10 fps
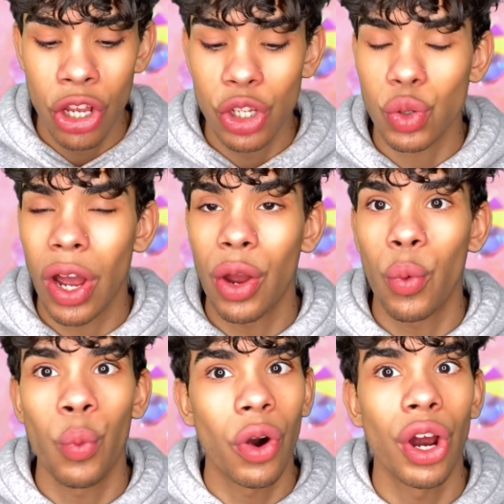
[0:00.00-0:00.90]
So I
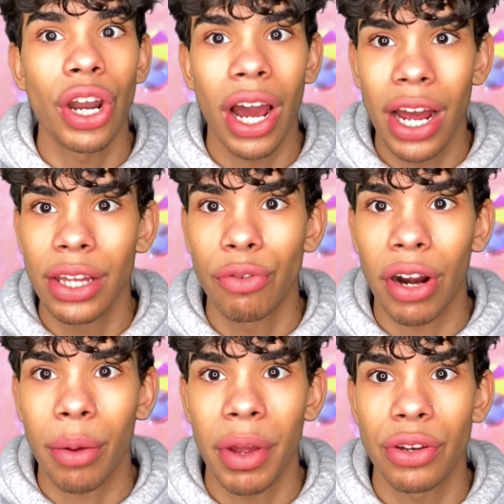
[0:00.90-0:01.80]
would highly
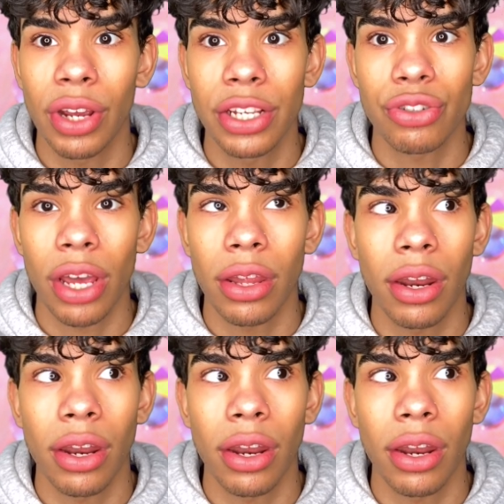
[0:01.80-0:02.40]
recommend you guys try that